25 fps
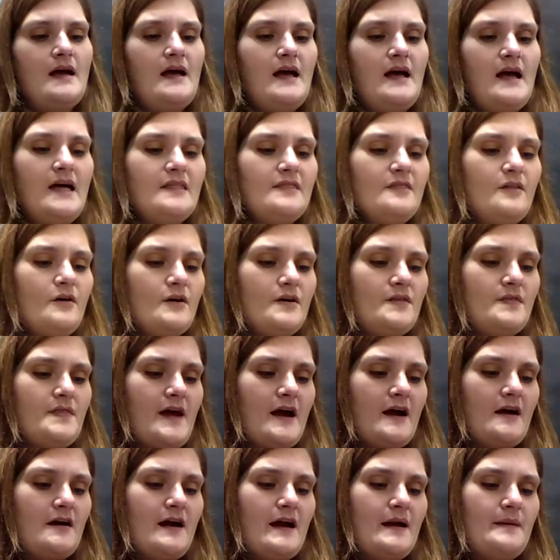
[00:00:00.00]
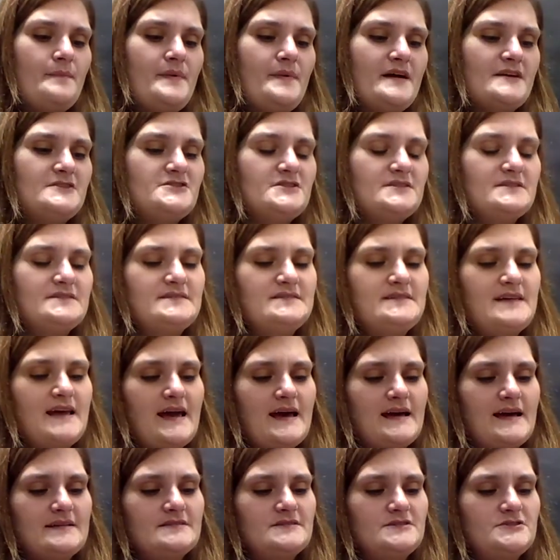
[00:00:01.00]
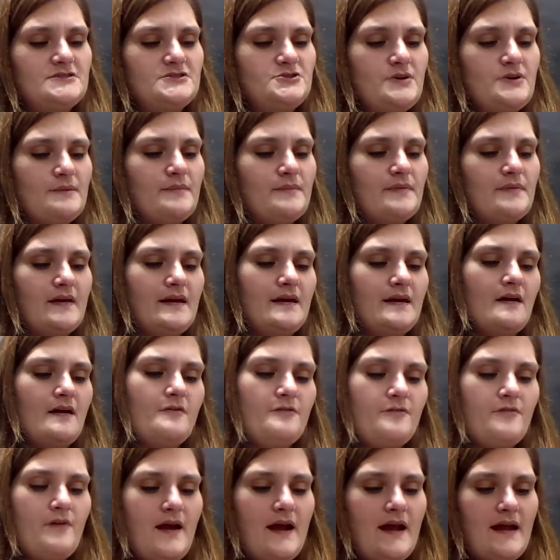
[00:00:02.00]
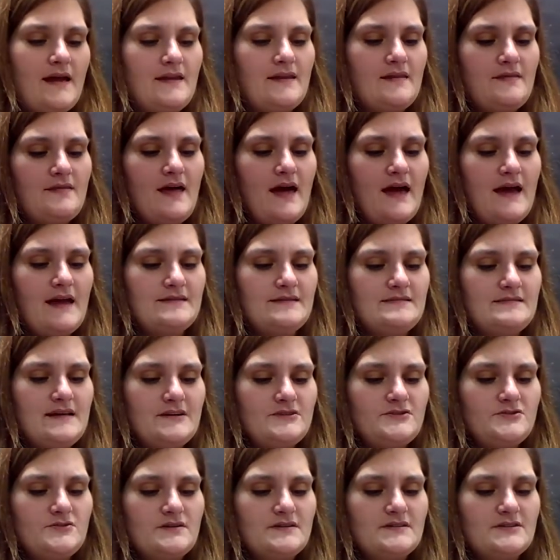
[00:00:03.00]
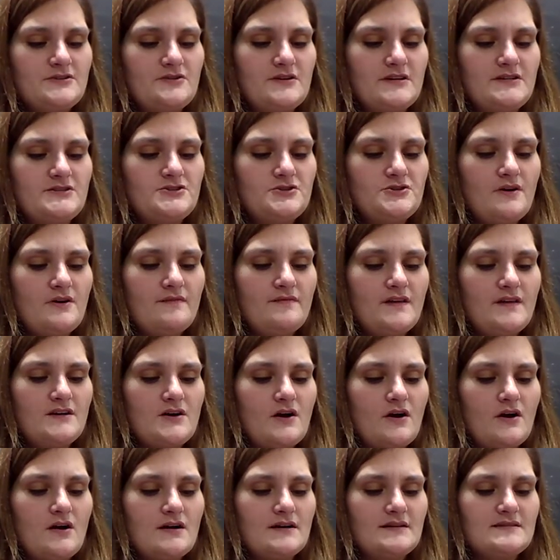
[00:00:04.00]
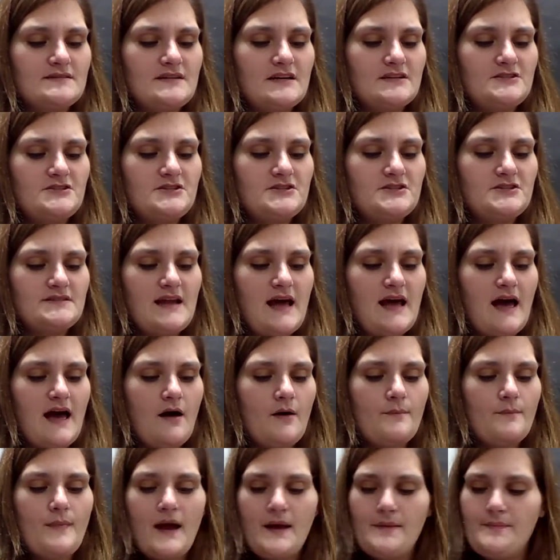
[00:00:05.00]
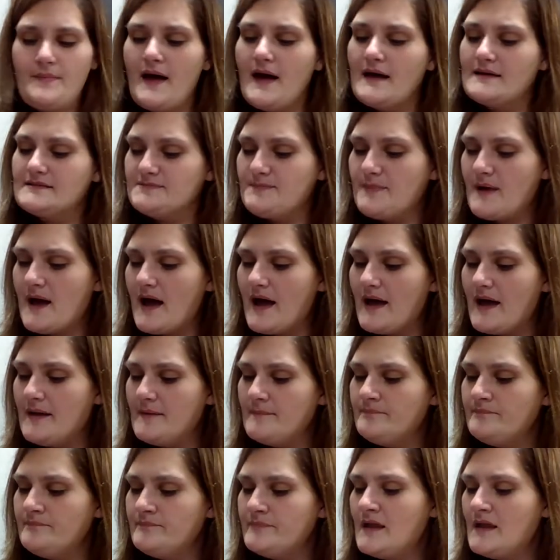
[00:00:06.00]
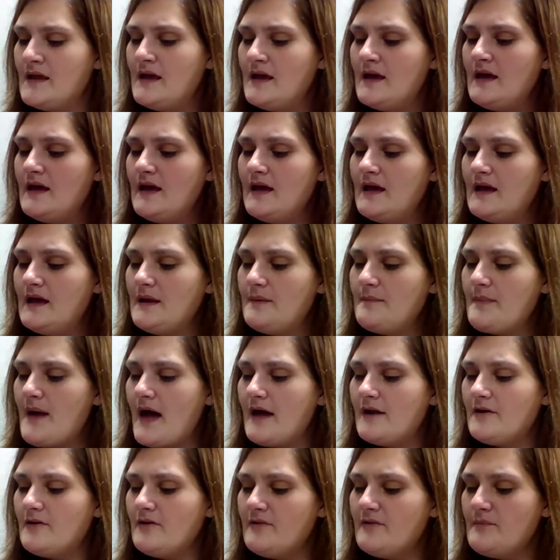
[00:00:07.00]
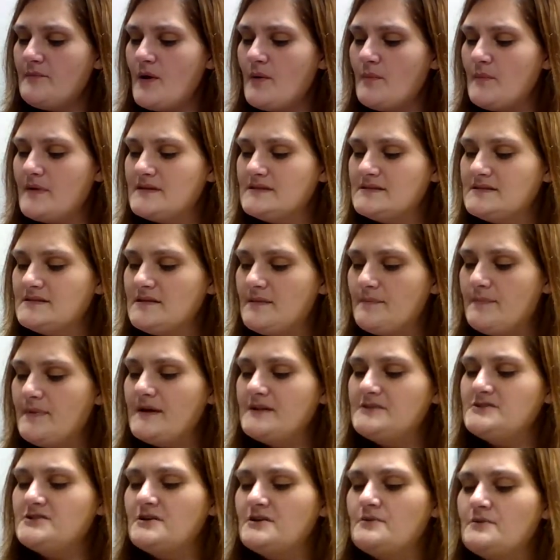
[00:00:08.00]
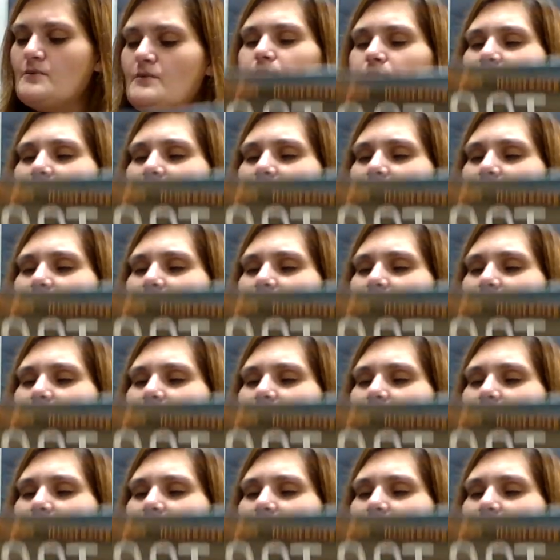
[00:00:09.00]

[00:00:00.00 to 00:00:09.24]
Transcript: And look there, a pigeon stands, trembling, afraid that a dangerous creature of the dark, such as an owl, might pass by. In a matter of moments, the pigeon will